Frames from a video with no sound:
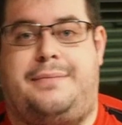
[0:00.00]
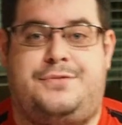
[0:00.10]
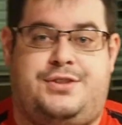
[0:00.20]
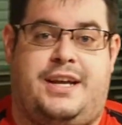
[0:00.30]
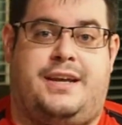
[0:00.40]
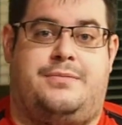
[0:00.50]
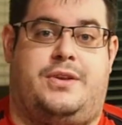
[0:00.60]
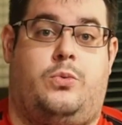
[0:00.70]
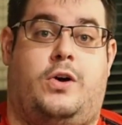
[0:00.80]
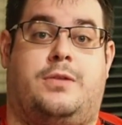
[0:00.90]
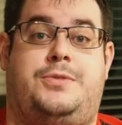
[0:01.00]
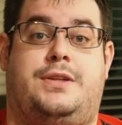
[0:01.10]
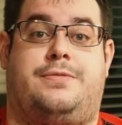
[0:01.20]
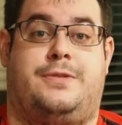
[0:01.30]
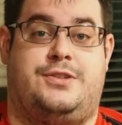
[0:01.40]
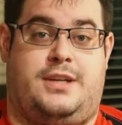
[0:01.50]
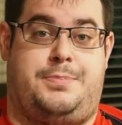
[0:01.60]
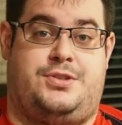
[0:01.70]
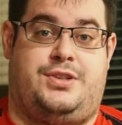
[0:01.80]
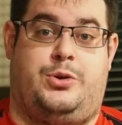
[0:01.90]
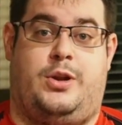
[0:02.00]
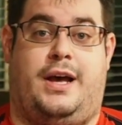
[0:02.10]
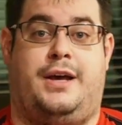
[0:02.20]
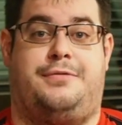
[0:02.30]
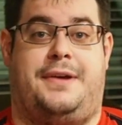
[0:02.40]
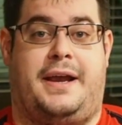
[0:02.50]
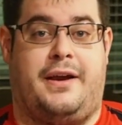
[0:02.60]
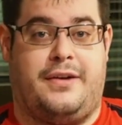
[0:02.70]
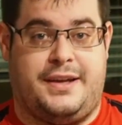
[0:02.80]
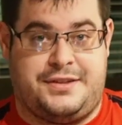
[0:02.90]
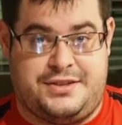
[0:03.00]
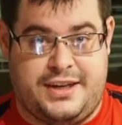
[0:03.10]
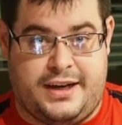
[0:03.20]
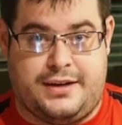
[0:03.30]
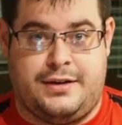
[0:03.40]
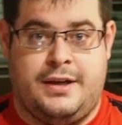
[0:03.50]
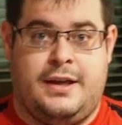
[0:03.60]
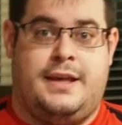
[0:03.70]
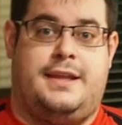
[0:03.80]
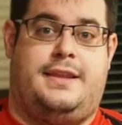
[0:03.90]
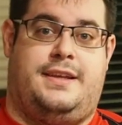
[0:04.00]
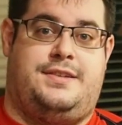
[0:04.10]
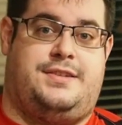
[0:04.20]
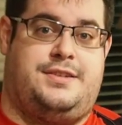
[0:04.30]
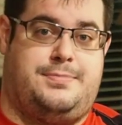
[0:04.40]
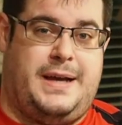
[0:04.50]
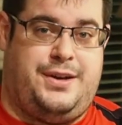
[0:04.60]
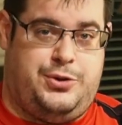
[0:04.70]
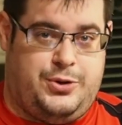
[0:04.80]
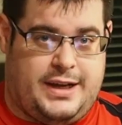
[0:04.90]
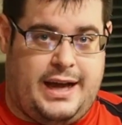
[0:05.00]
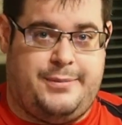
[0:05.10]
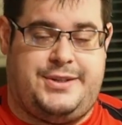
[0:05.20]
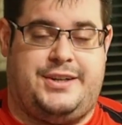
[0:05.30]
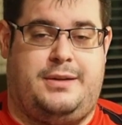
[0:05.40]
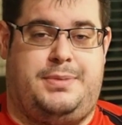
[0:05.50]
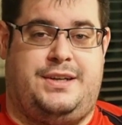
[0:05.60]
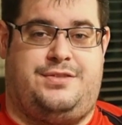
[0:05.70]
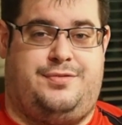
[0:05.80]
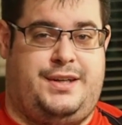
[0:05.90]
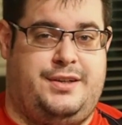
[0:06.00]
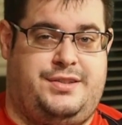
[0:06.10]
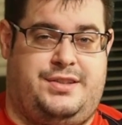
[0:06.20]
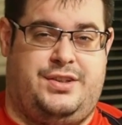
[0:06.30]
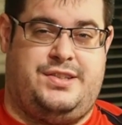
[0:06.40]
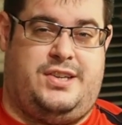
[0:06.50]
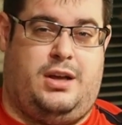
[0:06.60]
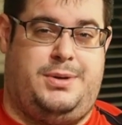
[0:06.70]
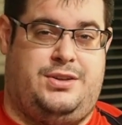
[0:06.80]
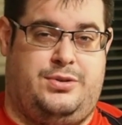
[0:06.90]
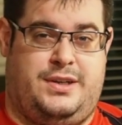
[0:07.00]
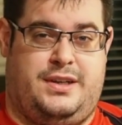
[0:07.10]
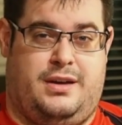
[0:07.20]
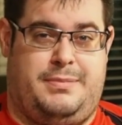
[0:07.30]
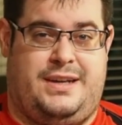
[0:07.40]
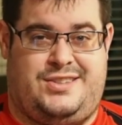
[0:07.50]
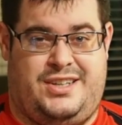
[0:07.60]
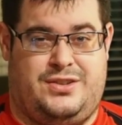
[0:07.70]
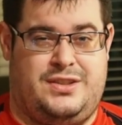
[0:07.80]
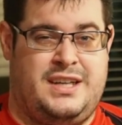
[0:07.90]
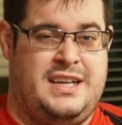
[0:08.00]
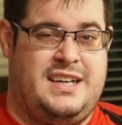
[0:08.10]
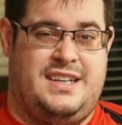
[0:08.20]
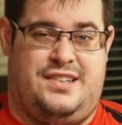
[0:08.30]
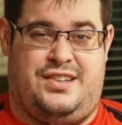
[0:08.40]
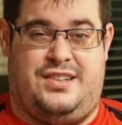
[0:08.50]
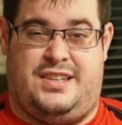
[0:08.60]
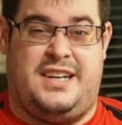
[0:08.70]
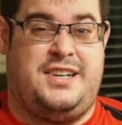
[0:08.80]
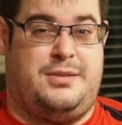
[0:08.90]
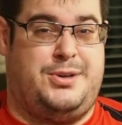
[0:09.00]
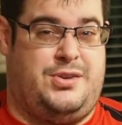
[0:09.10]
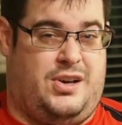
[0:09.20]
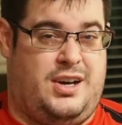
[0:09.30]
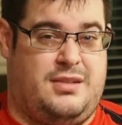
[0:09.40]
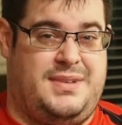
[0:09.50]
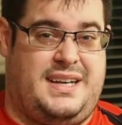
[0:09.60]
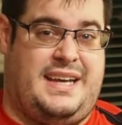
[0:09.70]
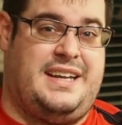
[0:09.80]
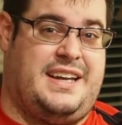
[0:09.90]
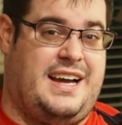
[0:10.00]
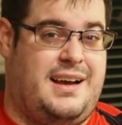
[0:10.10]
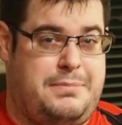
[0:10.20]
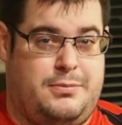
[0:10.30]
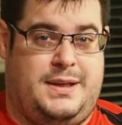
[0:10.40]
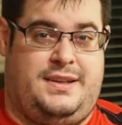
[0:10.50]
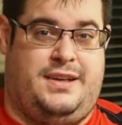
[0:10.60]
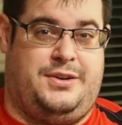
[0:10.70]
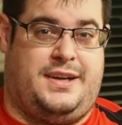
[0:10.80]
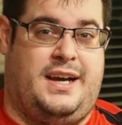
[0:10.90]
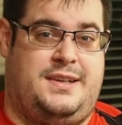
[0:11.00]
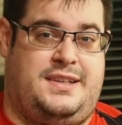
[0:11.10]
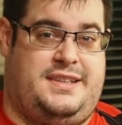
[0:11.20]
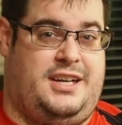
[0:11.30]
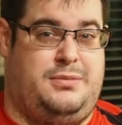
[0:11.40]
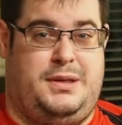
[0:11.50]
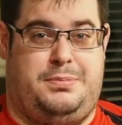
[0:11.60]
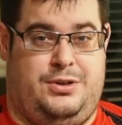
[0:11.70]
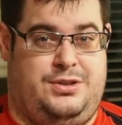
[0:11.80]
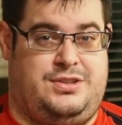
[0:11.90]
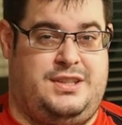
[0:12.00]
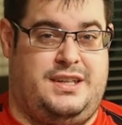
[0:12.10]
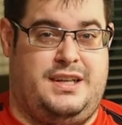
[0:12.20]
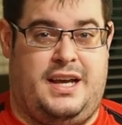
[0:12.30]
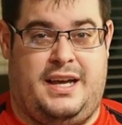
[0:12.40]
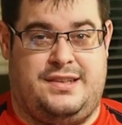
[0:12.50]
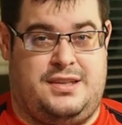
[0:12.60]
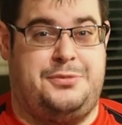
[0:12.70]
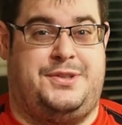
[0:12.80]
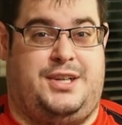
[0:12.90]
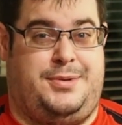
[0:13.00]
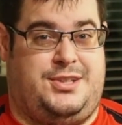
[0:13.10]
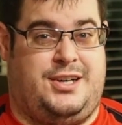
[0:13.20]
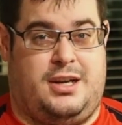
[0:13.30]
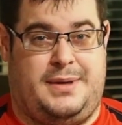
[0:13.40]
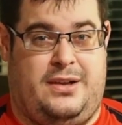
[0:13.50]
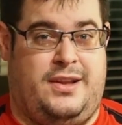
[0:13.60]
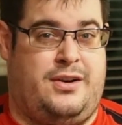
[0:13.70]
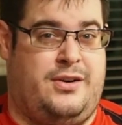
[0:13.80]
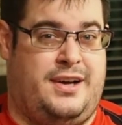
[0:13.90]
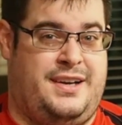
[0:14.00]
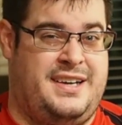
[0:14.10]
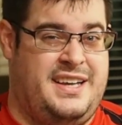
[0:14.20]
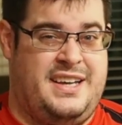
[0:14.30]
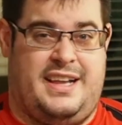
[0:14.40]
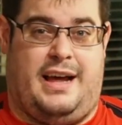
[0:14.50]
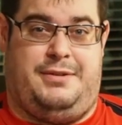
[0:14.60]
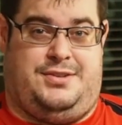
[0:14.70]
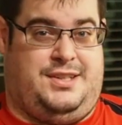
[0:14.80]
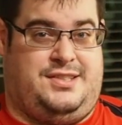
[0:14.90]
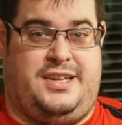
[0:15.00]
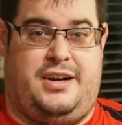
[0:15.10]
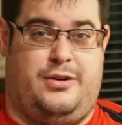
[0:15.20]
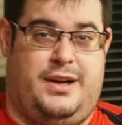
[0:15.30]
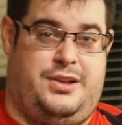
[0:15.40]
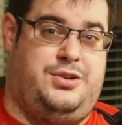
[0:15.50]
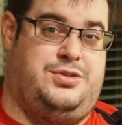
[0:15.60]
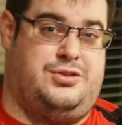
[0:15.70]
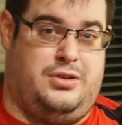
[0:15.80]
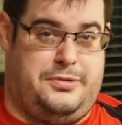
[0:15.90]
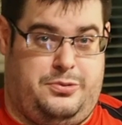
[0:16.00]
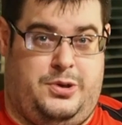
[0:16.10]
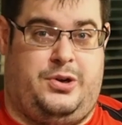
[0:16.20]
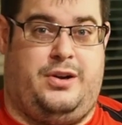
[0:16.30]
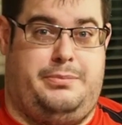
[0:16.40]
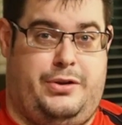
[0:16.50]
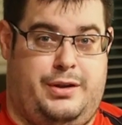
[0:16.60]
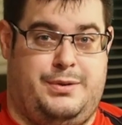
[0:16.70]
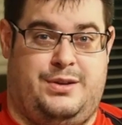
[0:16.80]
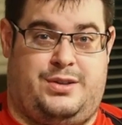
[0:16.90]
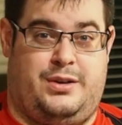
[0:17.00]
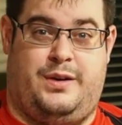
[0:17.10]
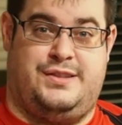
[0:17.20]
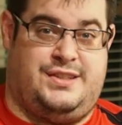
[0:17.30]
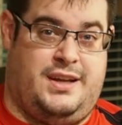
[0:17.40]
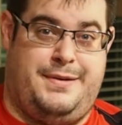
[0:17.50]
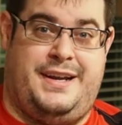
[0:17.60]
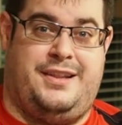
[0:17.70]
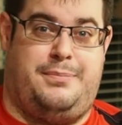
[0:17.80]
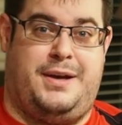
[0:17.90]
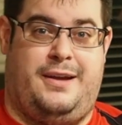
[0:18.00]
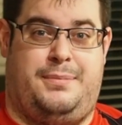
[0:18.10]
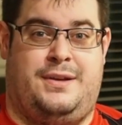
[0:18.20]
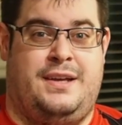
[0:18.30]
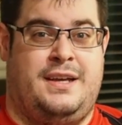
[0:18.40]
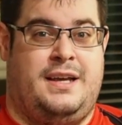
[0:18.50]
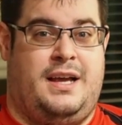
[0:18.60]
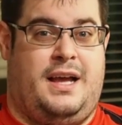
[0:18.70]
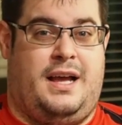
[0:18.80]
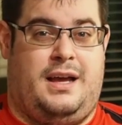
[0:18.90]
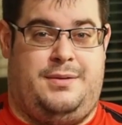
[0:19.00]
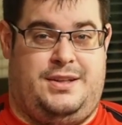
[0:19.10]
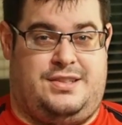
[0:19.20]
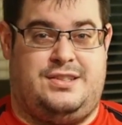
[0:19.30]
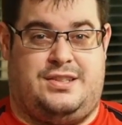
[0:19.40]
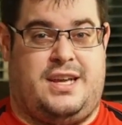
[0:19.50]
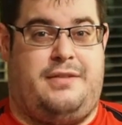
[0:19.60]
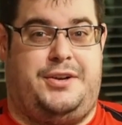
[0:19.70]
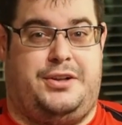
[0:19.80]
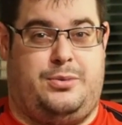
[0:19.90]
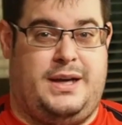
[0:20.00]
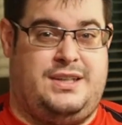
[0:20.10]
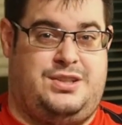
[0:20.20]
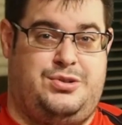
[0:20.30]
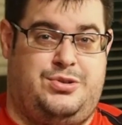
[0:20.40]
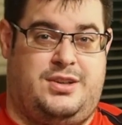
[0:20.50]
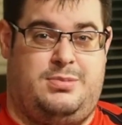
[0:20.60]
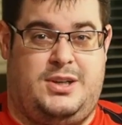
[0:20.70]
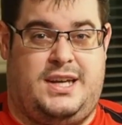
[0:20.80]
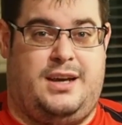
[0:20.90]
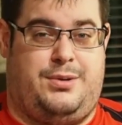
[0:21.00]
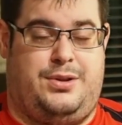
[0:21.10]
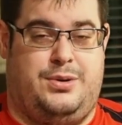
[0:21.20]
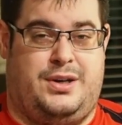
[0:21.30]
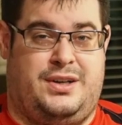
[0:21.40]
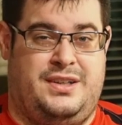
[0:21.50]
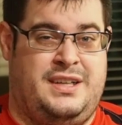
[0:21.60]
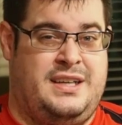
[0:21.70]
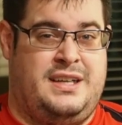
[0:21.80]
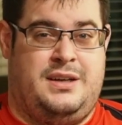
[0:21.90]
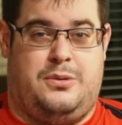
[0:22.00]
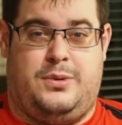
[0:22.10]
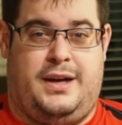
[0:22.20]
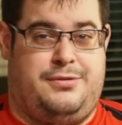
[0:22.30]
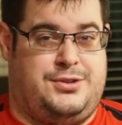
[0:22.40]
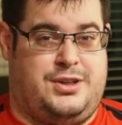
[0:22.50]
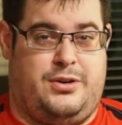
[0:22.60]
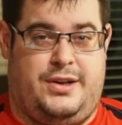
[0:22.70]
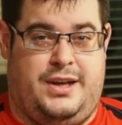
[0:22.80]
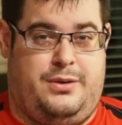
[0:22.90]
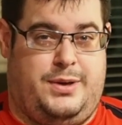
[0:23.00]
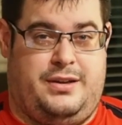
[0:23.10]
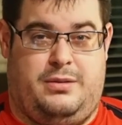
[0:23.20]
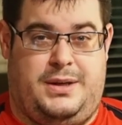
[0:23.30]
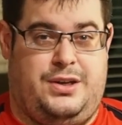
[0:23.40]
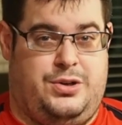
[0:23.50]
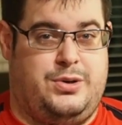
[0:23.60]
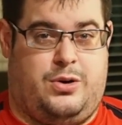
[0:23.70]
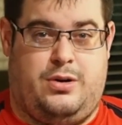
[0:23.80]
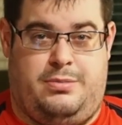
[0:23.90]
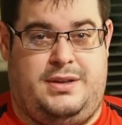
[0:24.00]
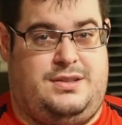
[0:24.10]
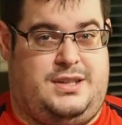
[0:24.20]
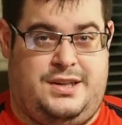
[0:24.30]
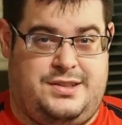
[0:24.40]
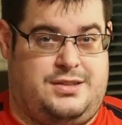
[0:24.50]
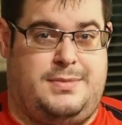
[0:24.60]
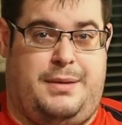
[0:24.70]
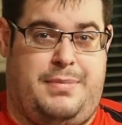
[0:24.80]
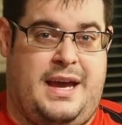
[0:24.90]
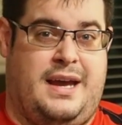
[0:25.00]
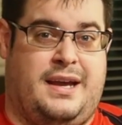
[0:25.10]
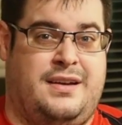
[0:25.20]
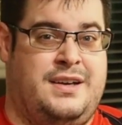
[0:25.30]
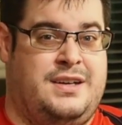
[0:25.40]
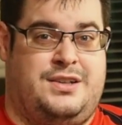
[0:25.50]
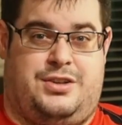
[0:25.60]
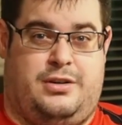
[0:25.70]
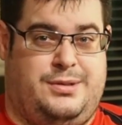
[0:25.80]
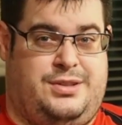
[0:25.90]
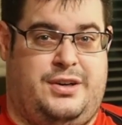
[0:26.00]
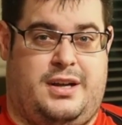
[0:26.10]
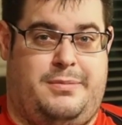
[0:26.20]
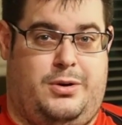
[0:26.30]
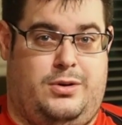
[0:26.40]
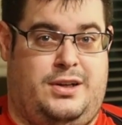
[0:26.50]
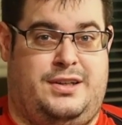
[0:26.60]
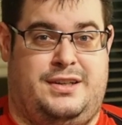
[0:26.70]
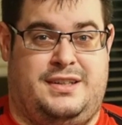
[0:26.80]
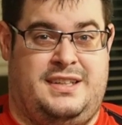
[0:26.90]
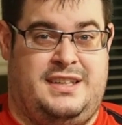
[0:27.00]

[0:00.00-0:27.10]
James, and welcome to the first episode of Area Check. This is my new commentary-based video series that I'll be doing on my channel. This is intended to both augment and complement the other content that I'll be producing, some of which I'll be talking about later on. Obviously, it's centered around the new Storm and Rotogrip bowling balls that are always coming down the pipe. But this is just kind of another way to communicate with you all whatever's going on, whether it be new equipment, changes to my bag, tournaments that are coming along,